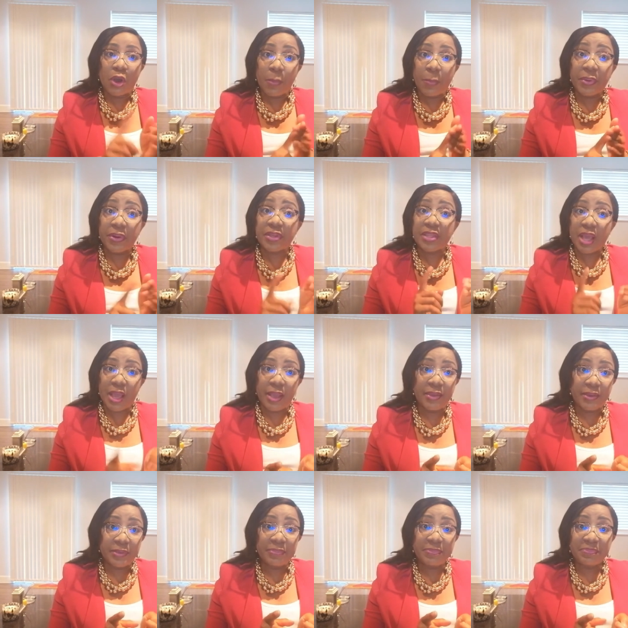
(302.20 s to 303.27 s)
copper and
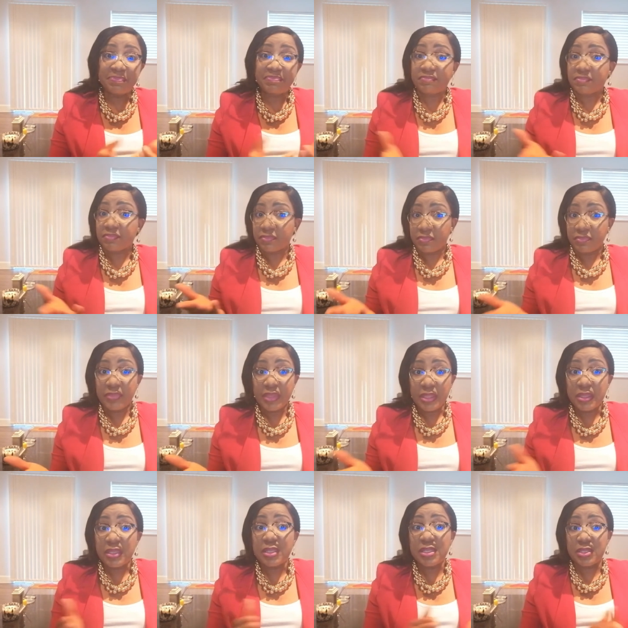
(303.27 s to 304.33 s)
iron.
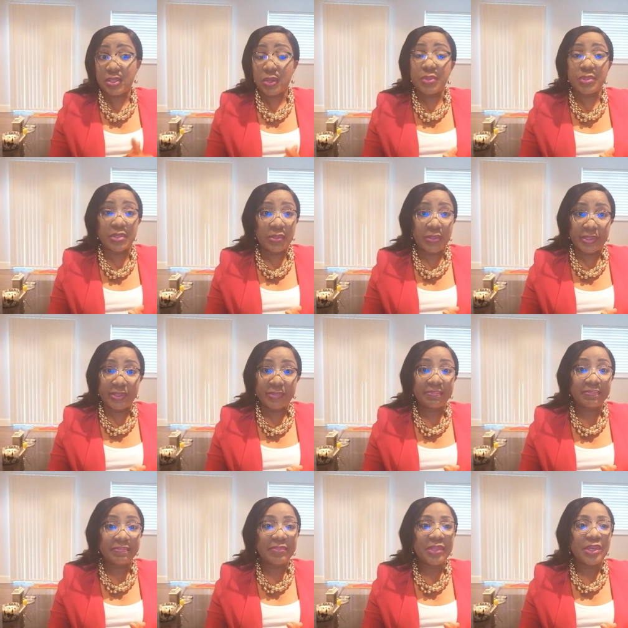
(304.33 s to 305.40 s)
The list goes on.
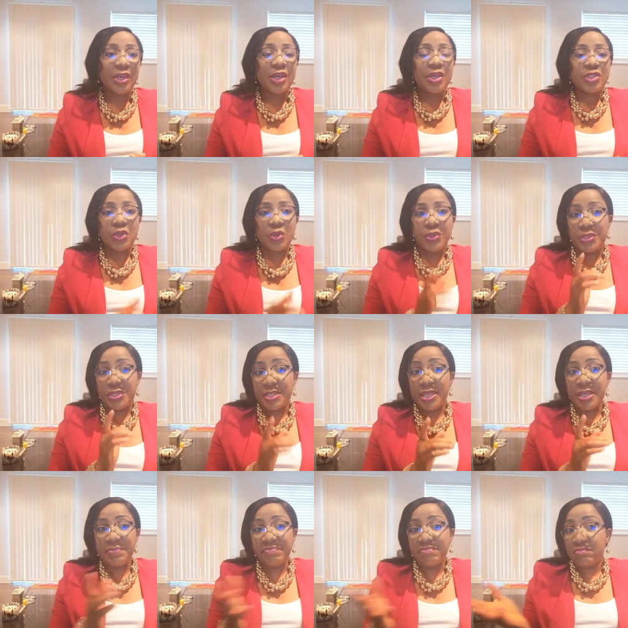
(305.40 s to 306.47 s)
So you
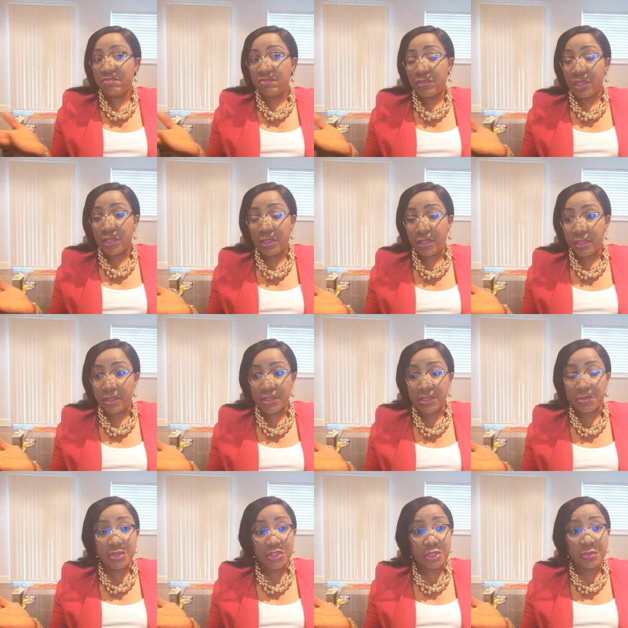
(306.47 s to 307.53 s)
see, it
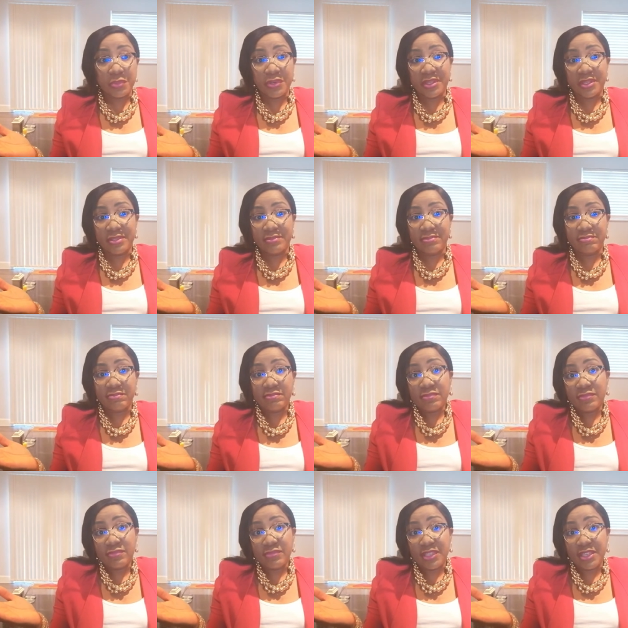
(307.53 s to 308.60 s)
does much more than
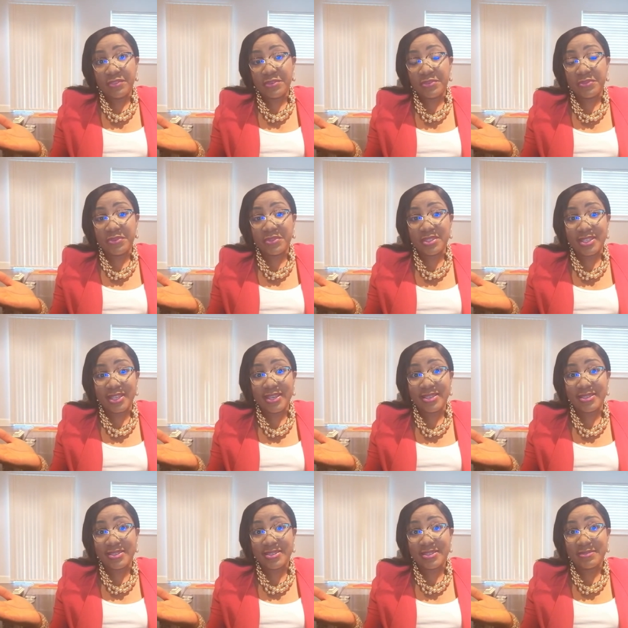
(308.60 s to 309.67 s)
giving food
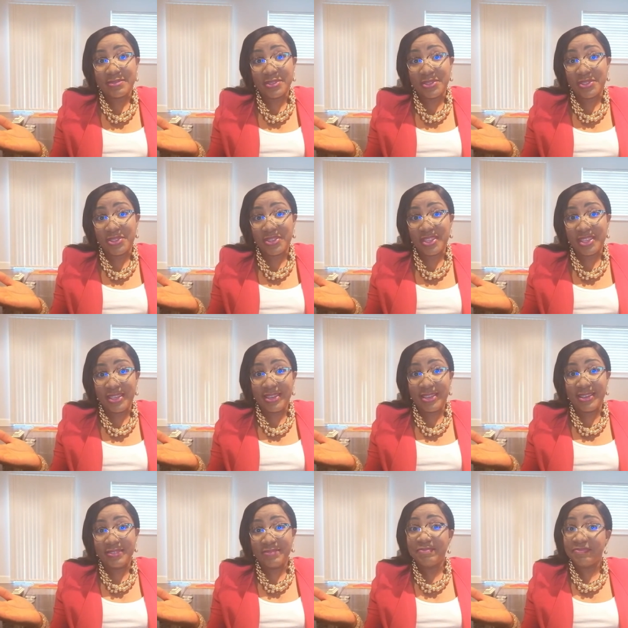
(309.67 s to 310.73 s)
taste, don't you
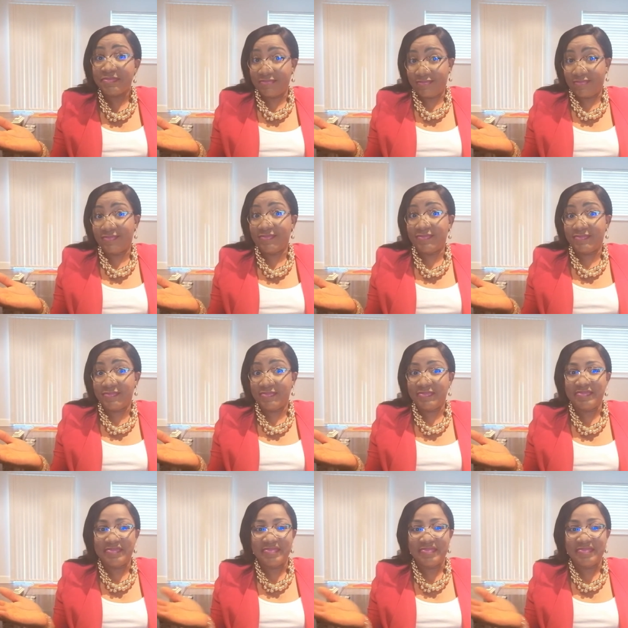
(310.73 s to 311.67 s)
think? Mm -hmm.